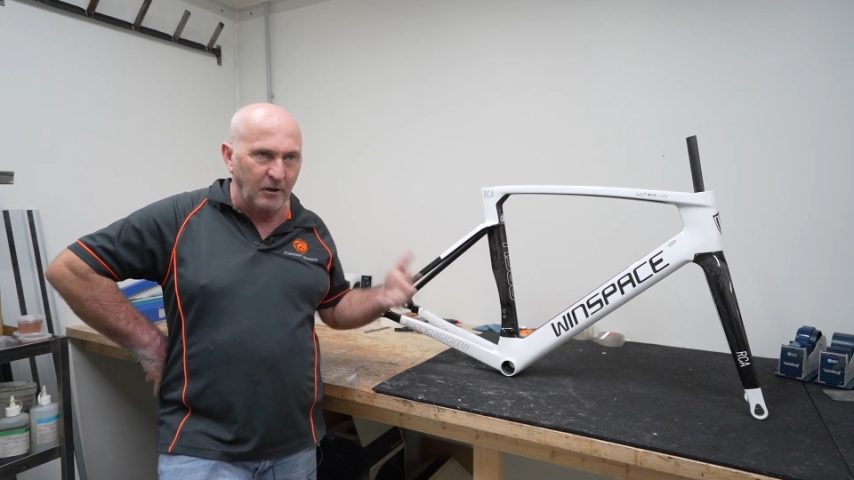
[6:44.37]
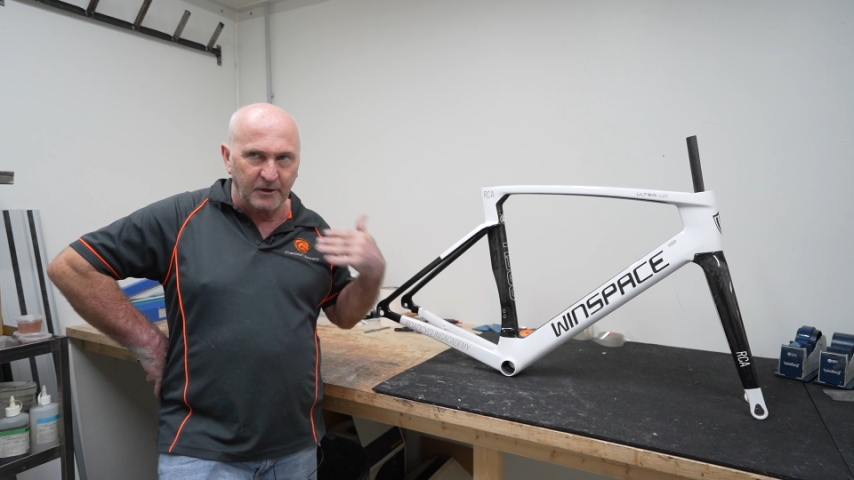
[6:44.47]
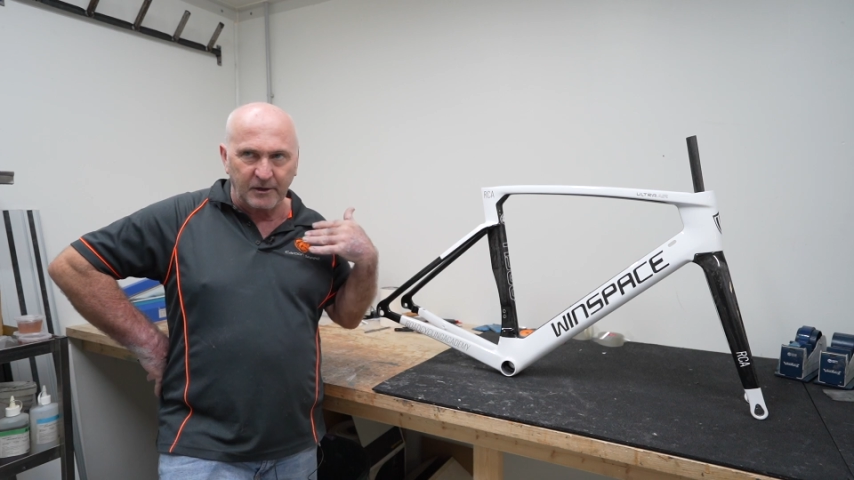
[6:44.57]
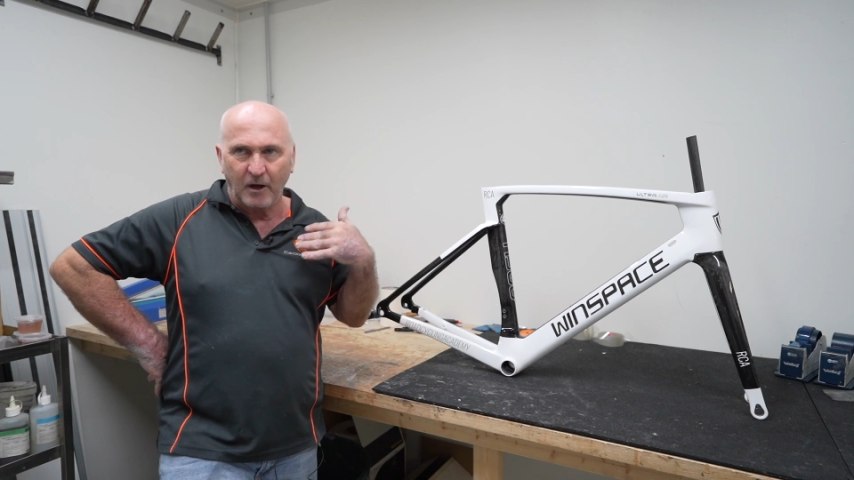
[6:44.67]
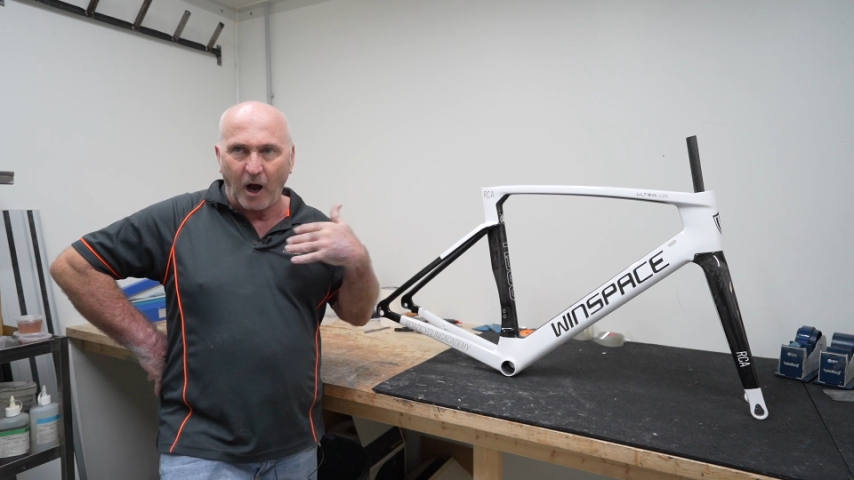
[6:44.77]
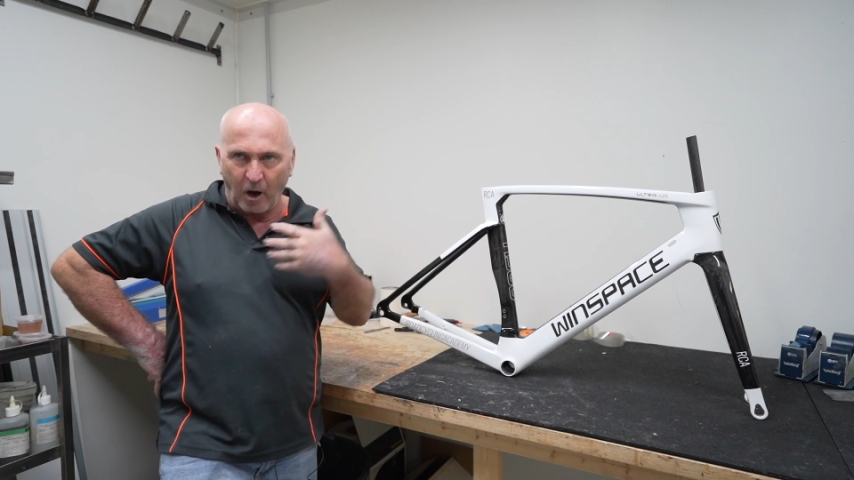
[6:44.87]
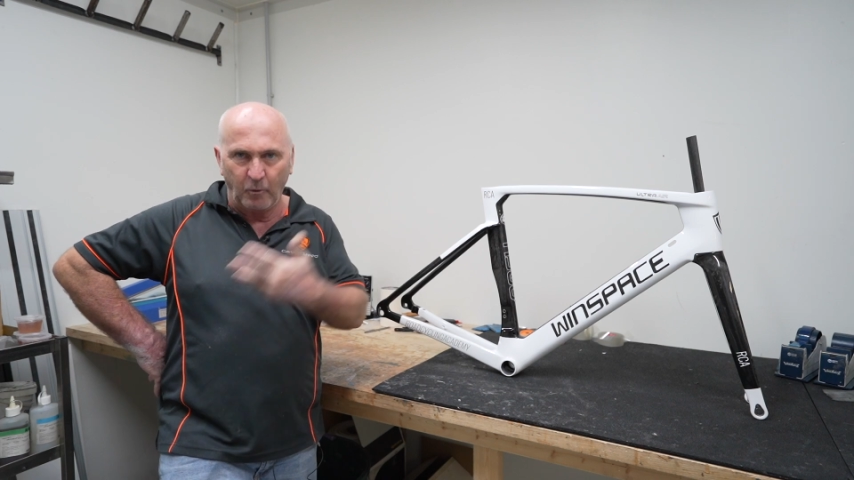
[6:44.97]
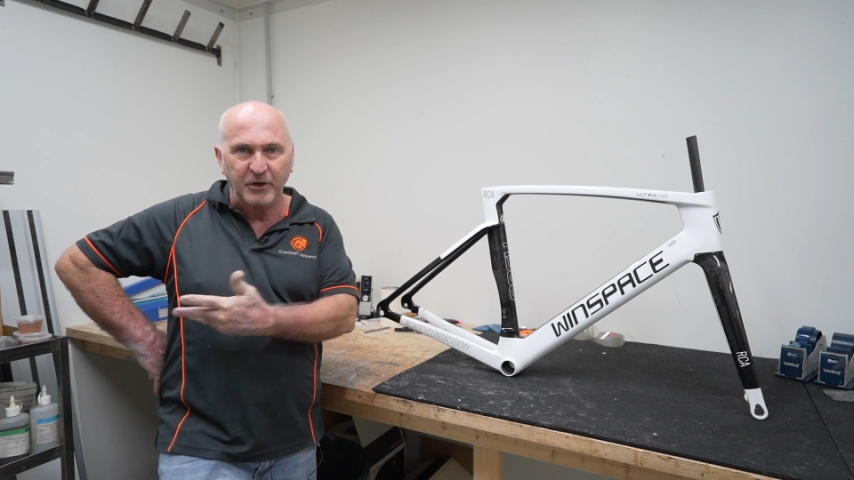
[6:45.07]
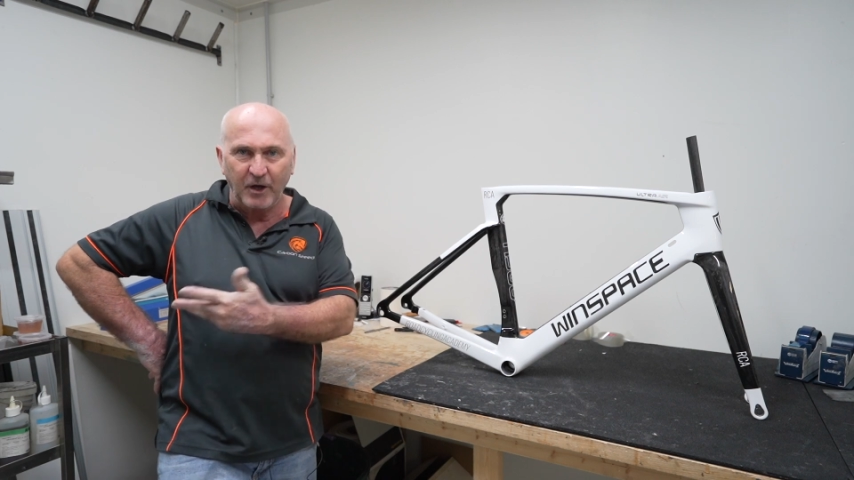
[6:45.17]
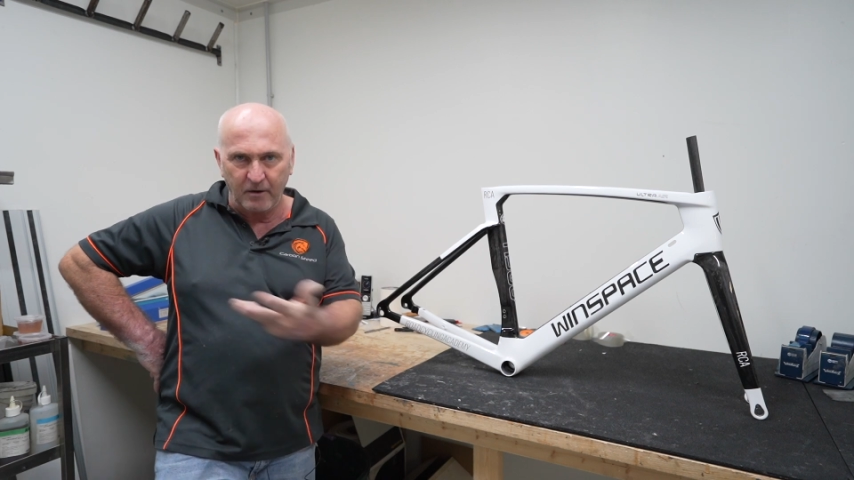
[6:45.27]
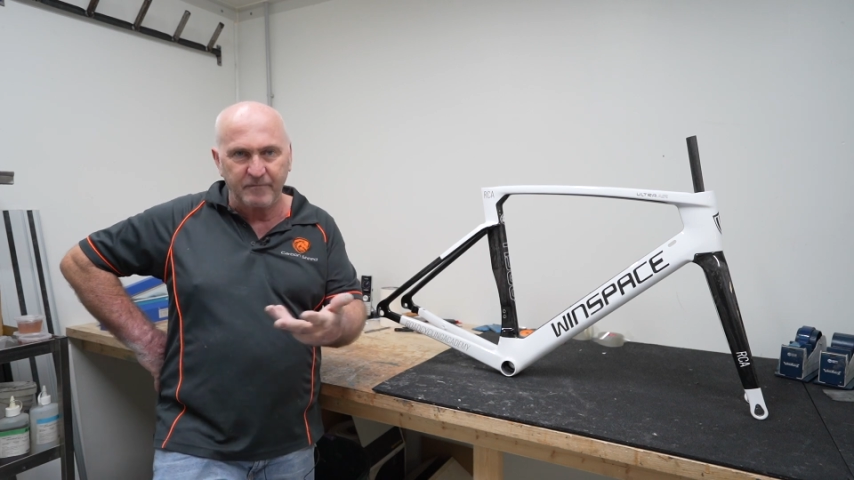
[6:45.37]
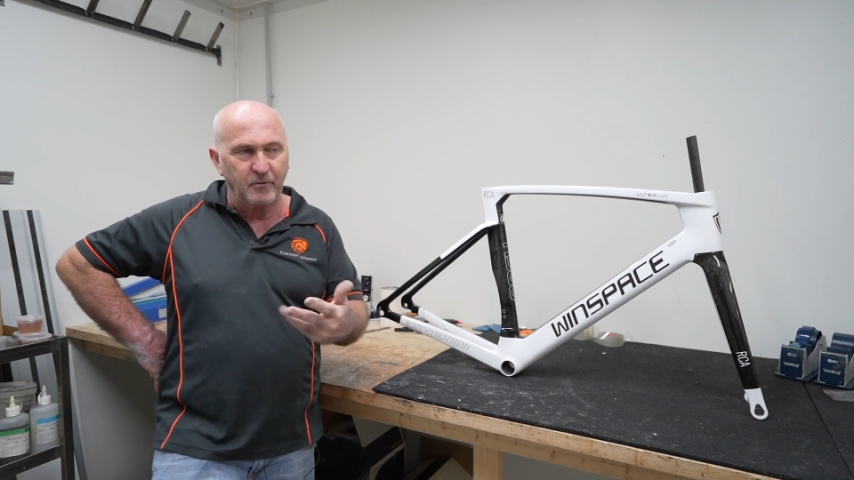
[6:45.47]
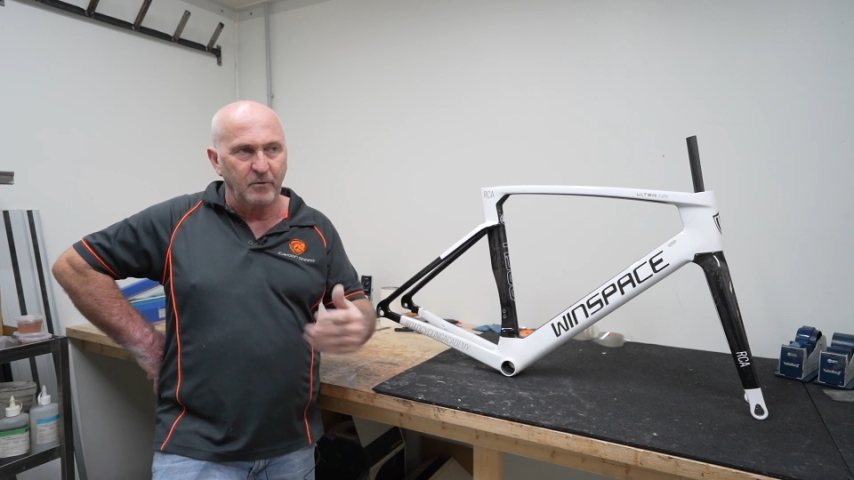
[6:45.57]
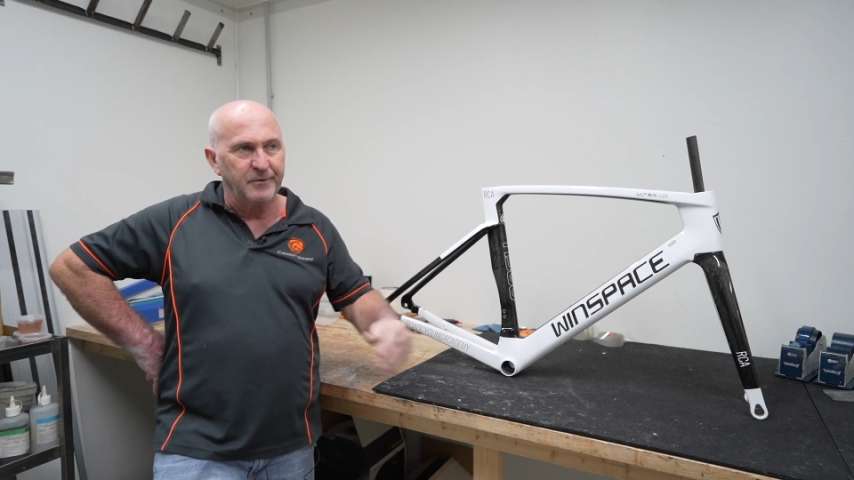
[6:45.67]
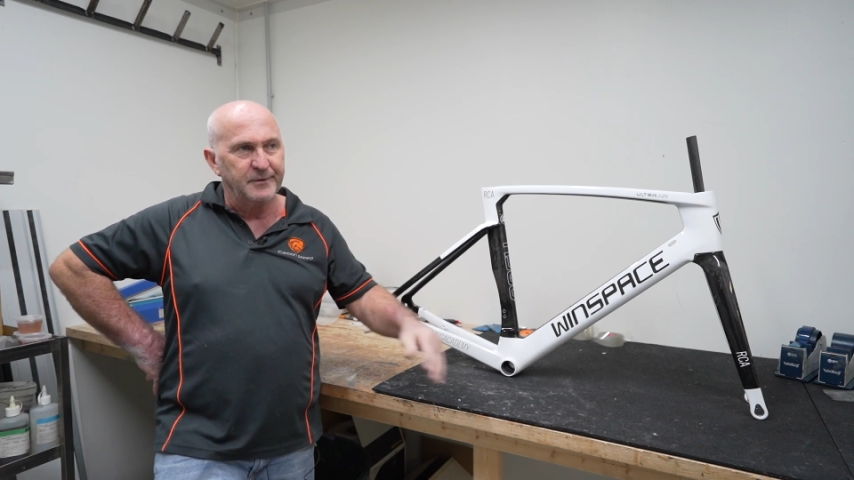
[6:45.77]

that I would go for.